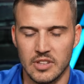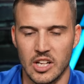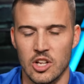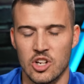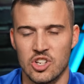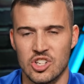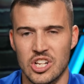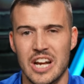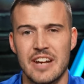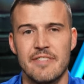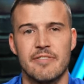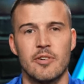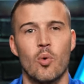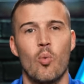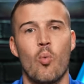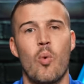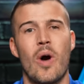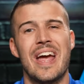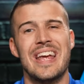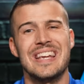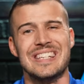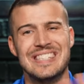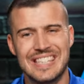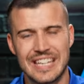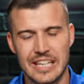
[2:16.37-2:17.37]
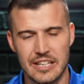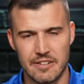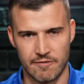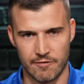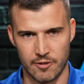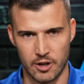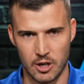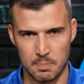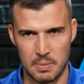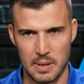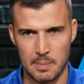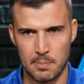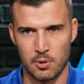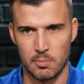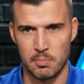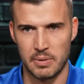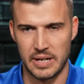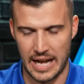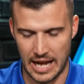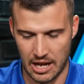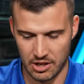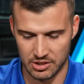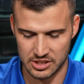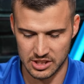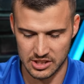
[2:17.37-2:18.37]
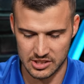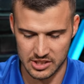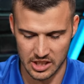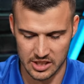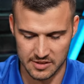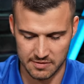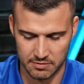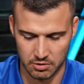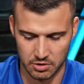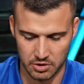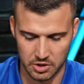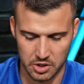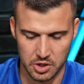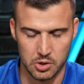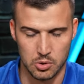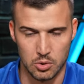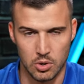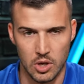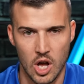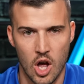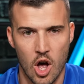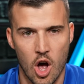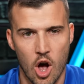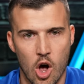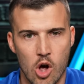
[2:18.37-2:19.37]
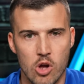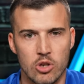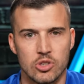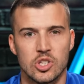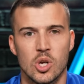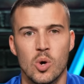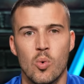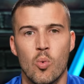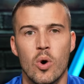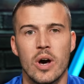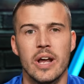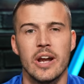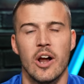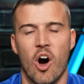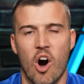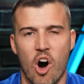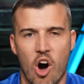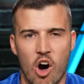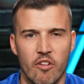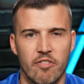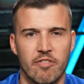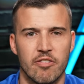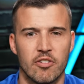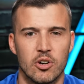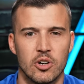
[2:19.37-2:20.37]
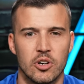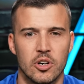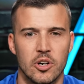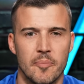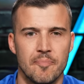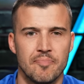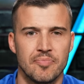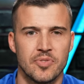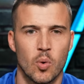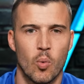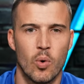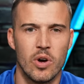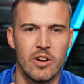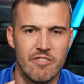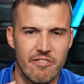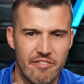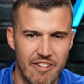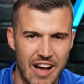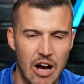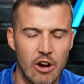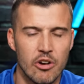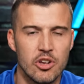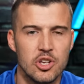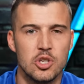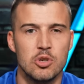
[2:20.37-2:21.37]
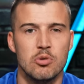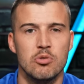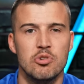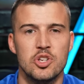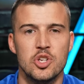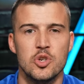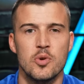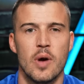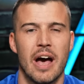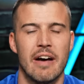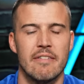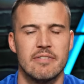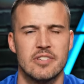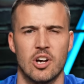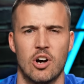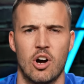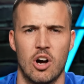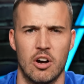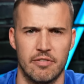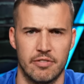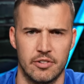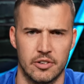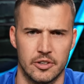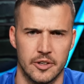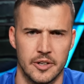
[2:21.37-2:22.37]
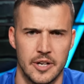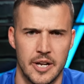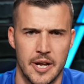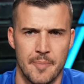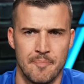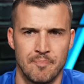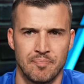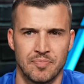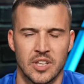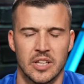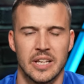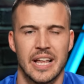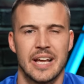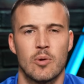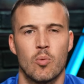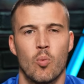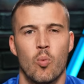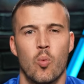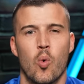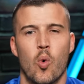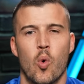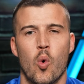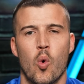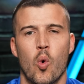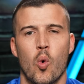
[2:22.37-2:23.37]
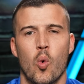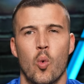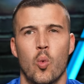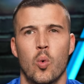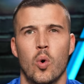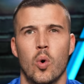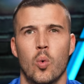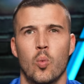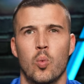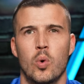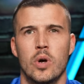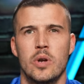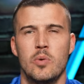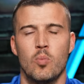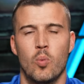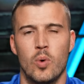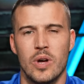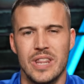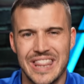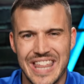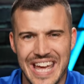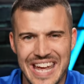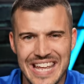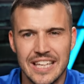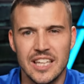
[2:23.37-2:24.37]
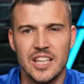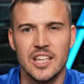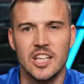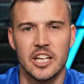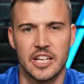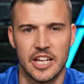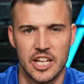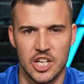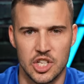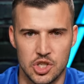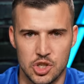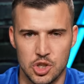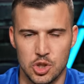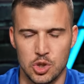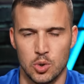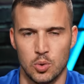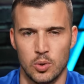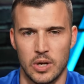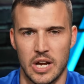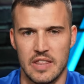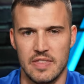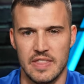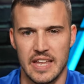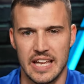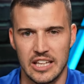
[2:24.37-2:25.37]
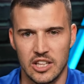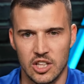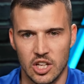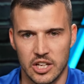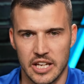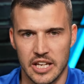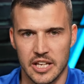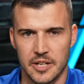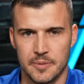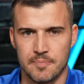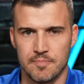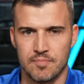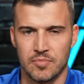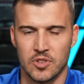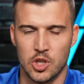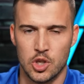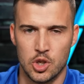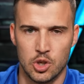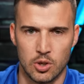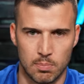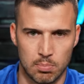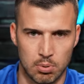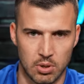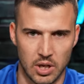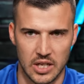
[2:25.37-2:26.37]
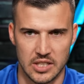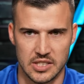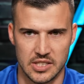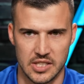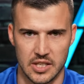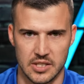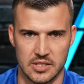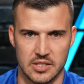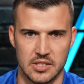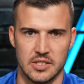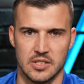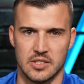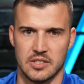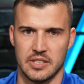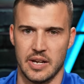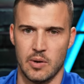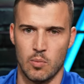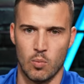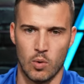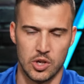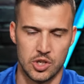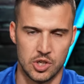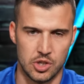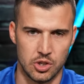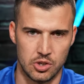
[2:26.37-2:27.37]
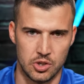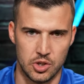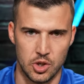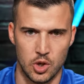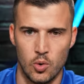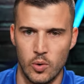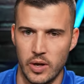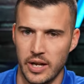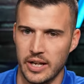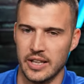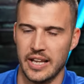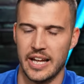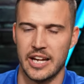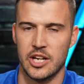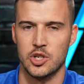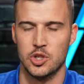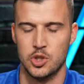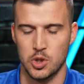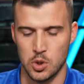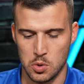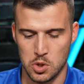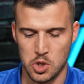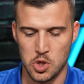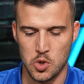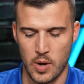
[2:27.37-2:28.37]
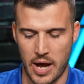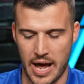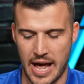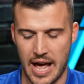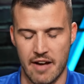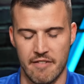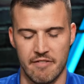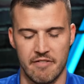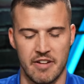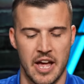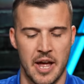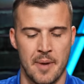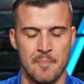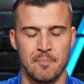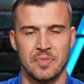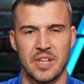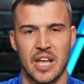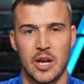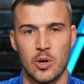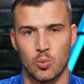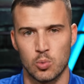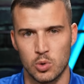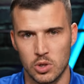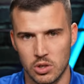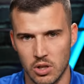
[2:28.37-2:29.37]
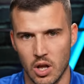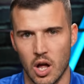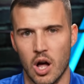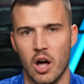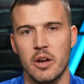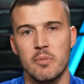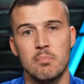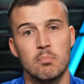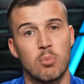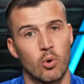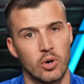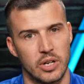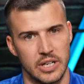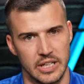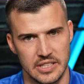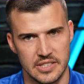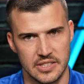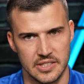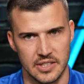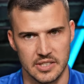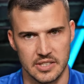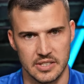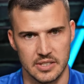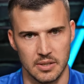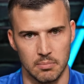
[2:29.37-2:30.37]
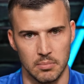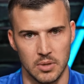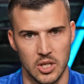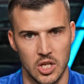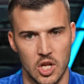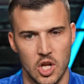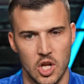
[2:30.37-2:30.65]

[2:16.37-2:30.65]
there's a lot of different ways to get in front of people, but how successful are you? Also, what value do you have to offer? Like when they look at you and they look at your processes and what you're doing, like do you have a real onboarding system?